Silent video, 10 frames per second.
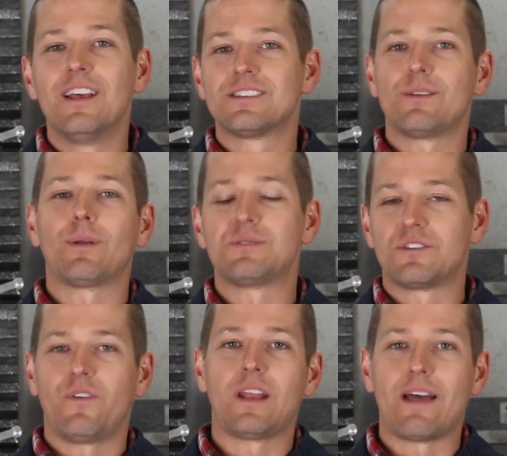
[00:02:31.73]
Sometimes
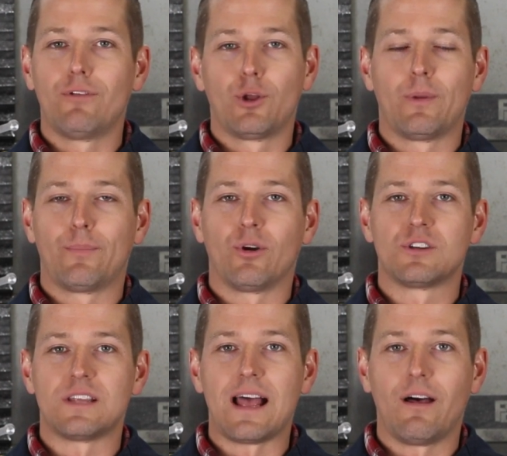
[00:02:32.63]
it's fun to have a little bit of
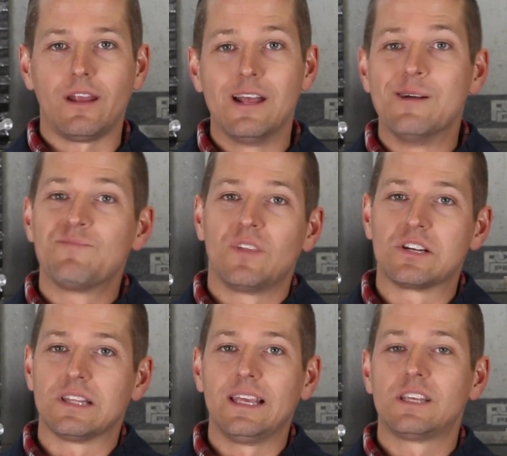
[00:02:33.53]
personality.
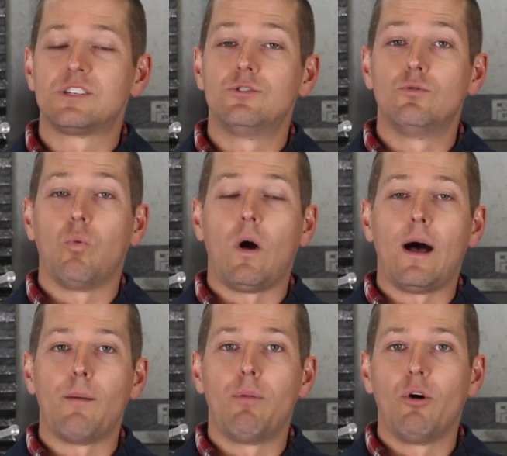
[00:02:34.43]
There's links to
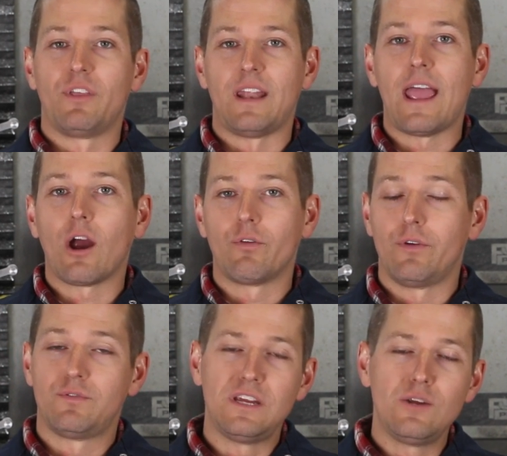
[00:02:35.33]
uh, both an A R
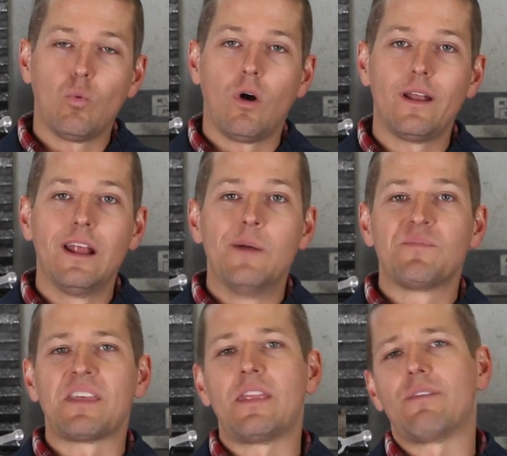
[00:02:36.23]
fifteen one,
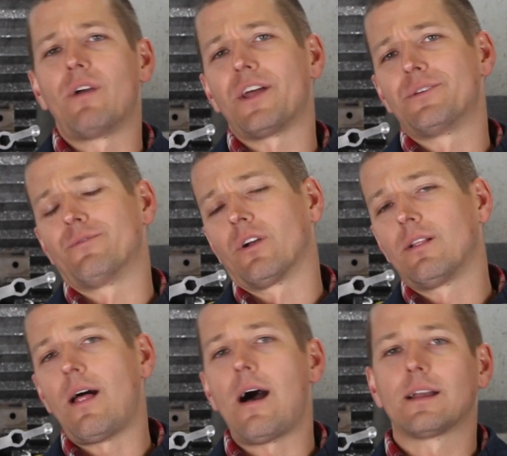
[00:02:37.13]
and then they've got them for
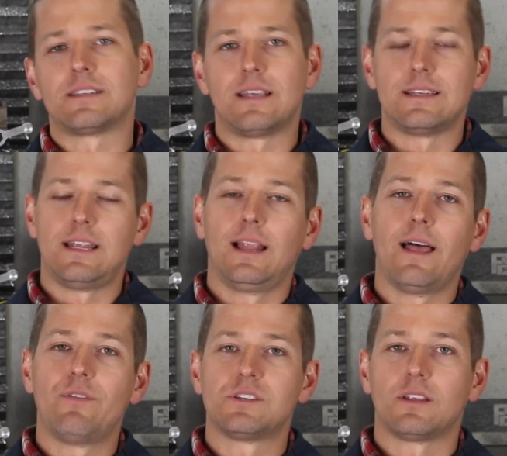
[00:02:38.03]
Glocks and nineteen
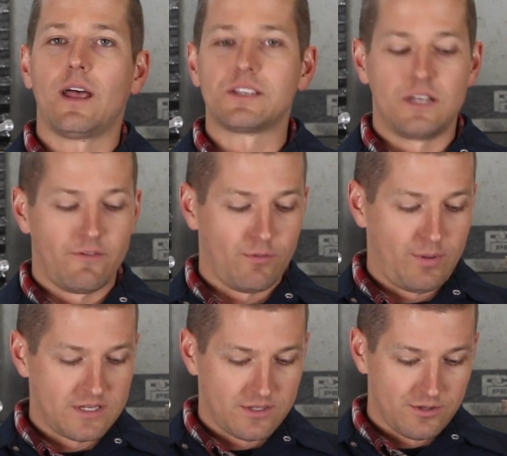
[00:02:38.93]
elevens and lots of different
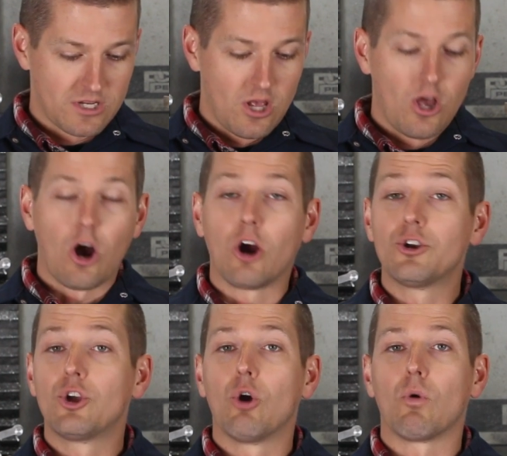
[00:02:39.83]
pistols.
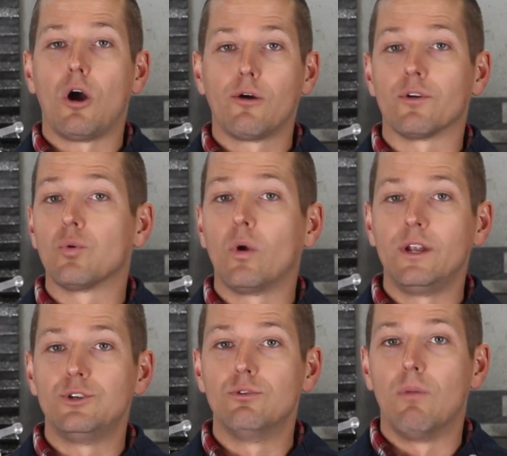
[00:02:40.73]
Hard to go wrong for
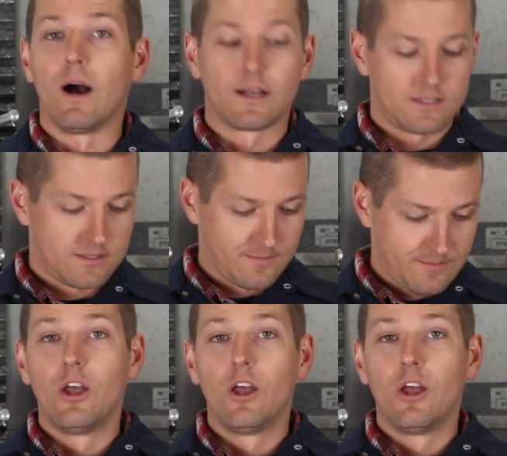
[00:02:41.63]
twenty-two bucks.